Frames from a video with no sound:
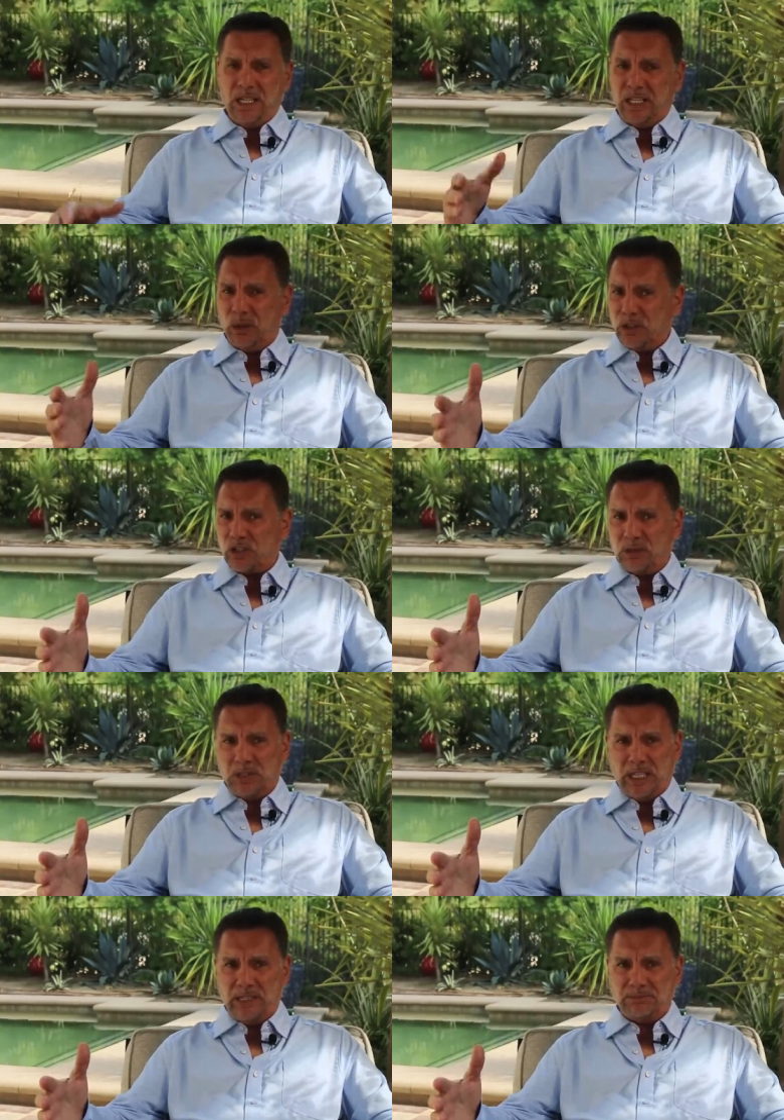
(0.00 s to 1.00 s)
He'd always come
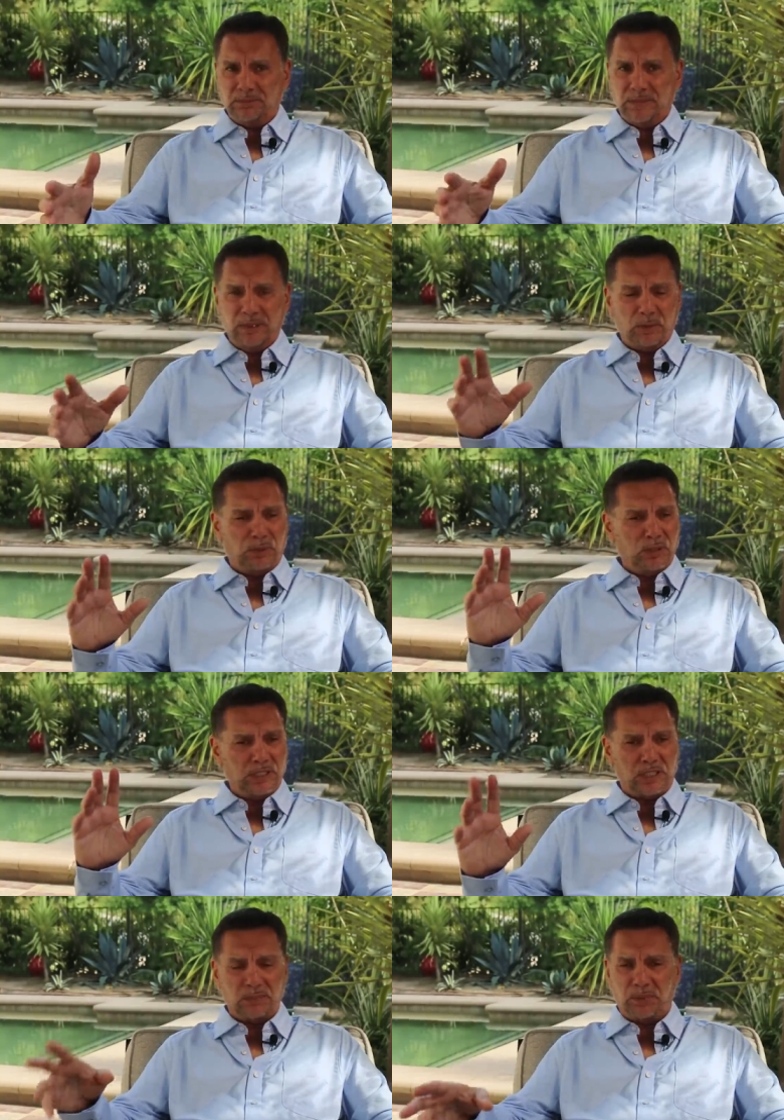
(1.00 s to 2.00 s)
late, never pull
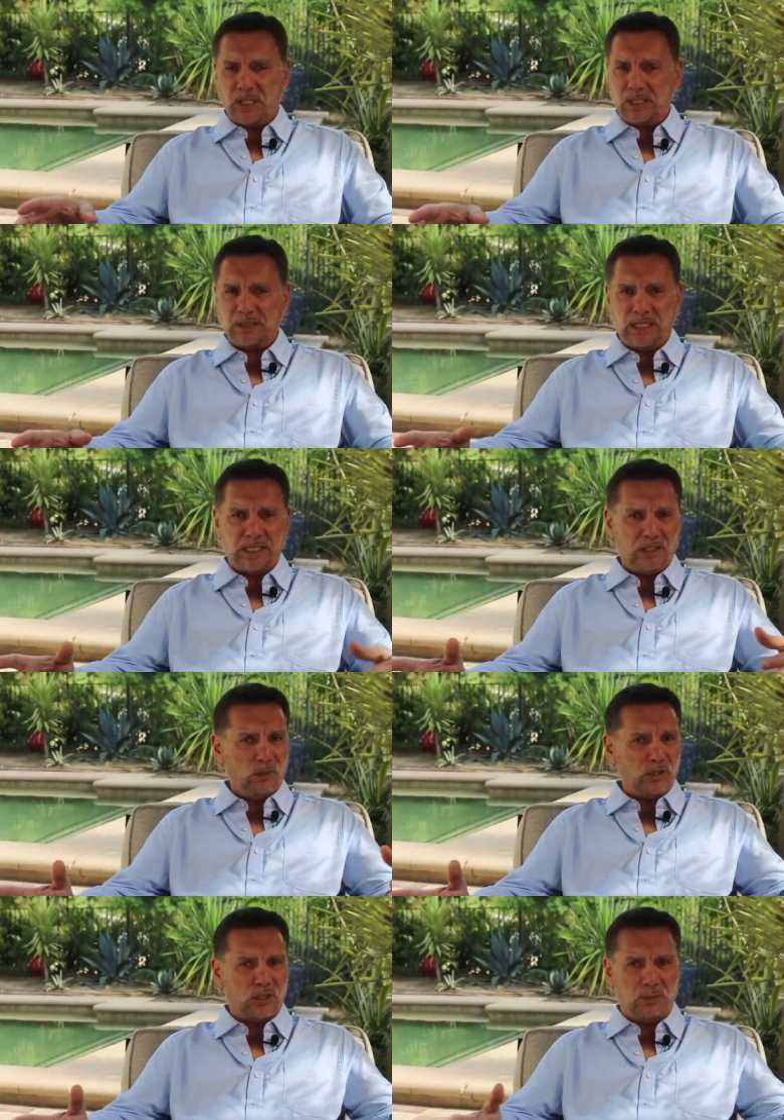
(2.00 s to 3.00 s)
into the parking lot. He'd
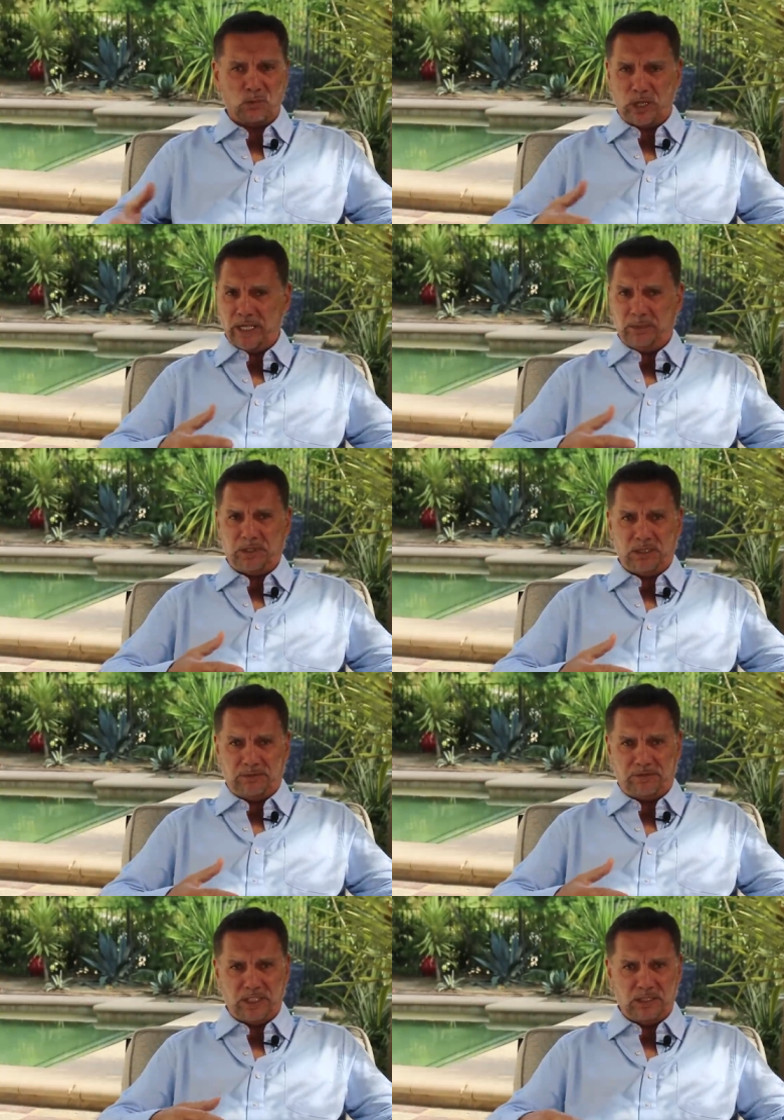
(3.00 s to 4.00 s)
always come right up to the
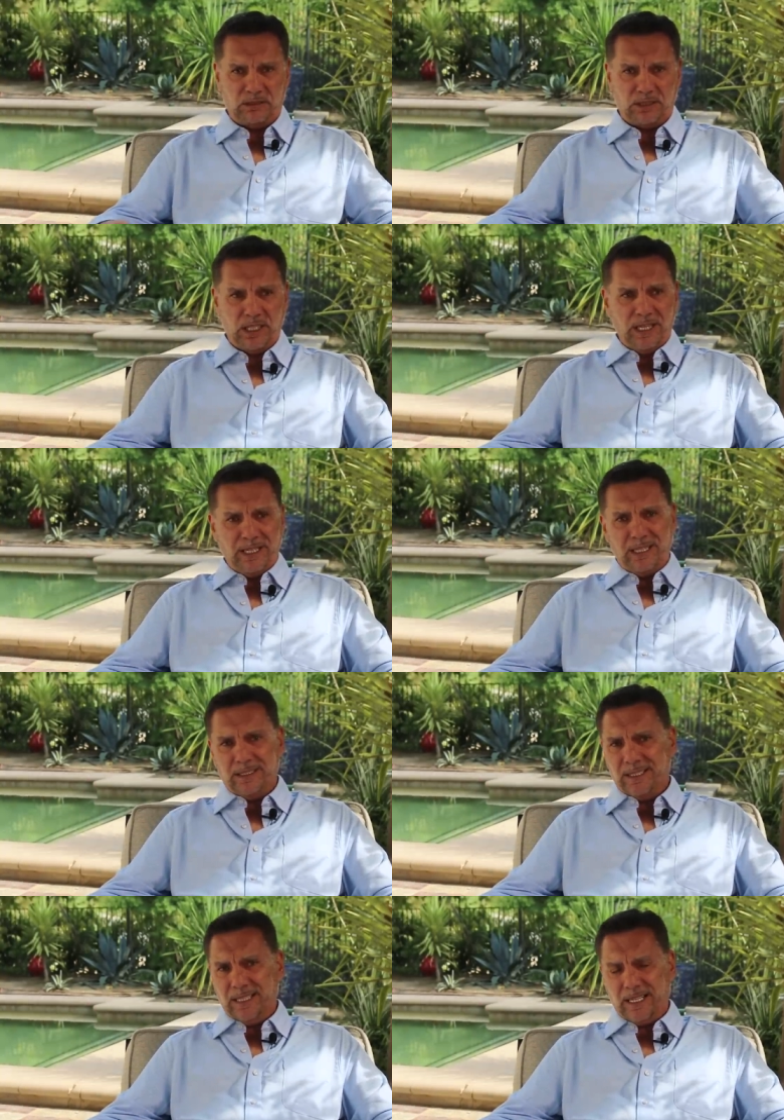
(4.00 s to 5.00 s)
field.
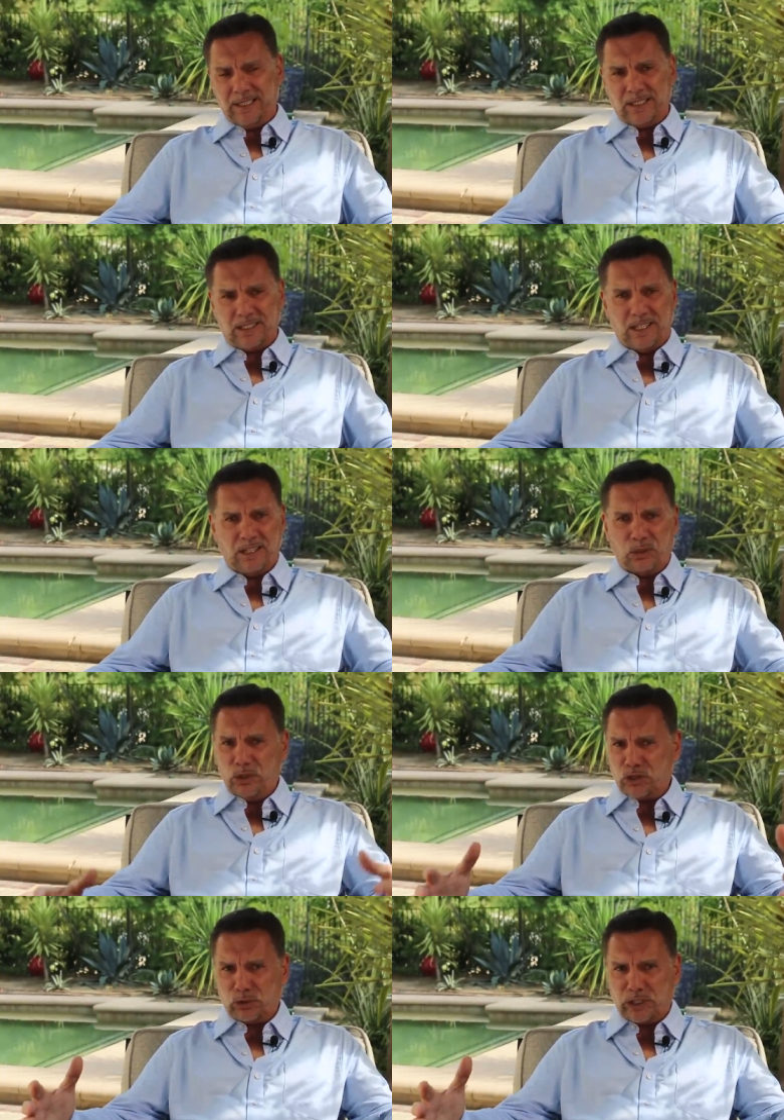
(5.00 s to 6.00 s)
He'd get out of the car,
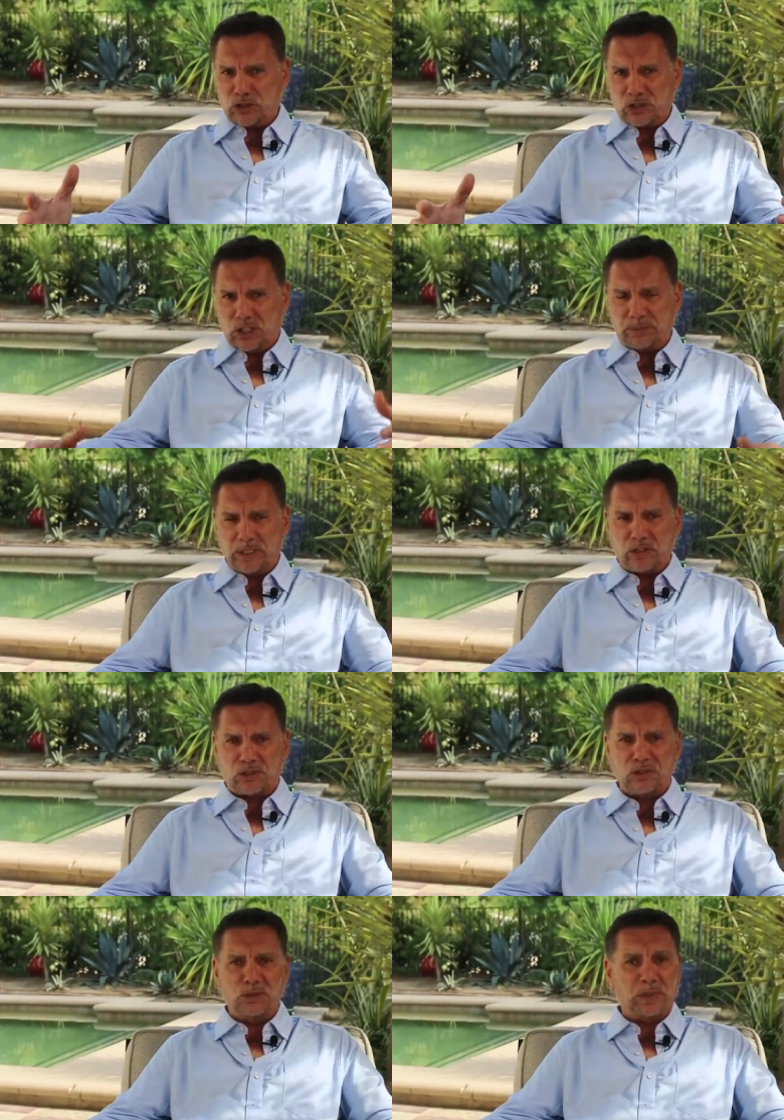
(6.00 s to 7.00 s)
always dressed sharp in a
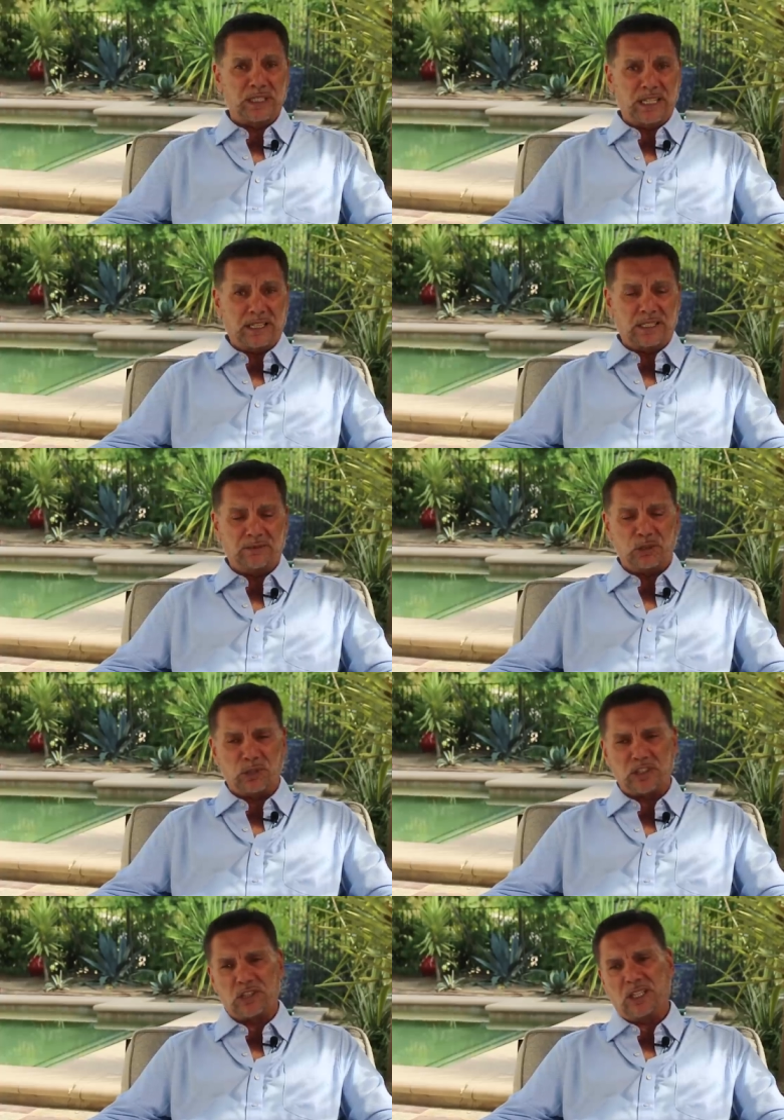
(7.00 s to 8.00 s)
suit. My dad never
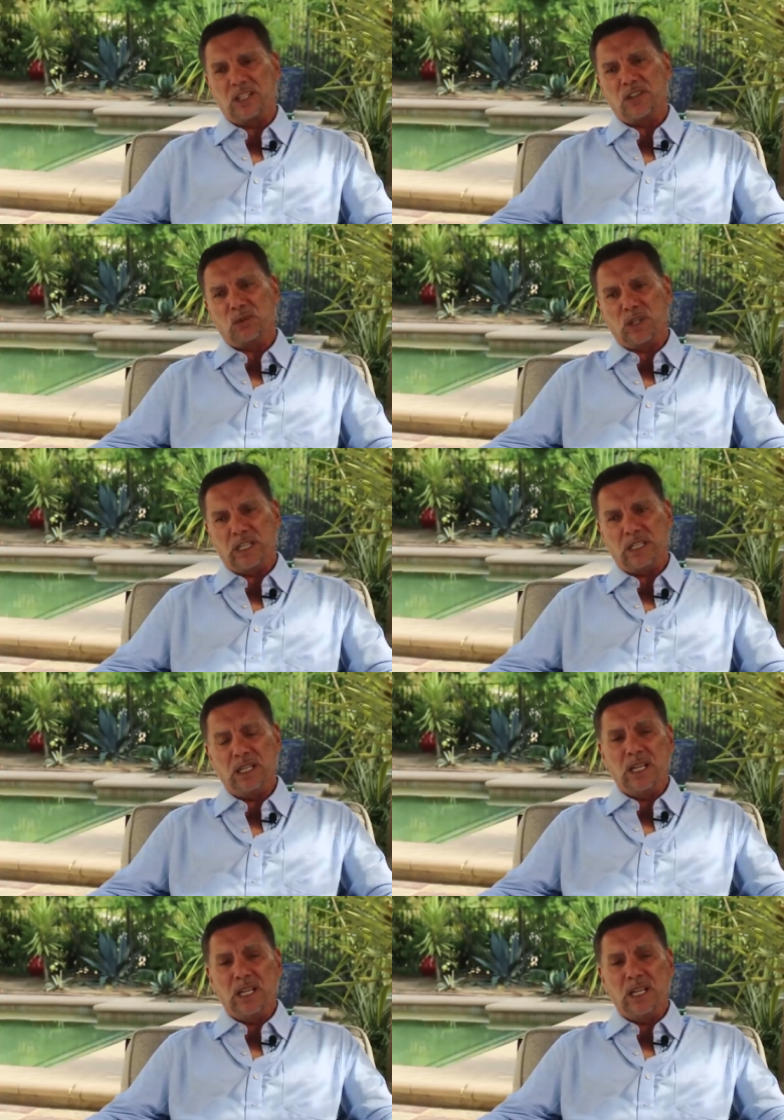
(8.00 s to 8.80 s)
dressed any other way.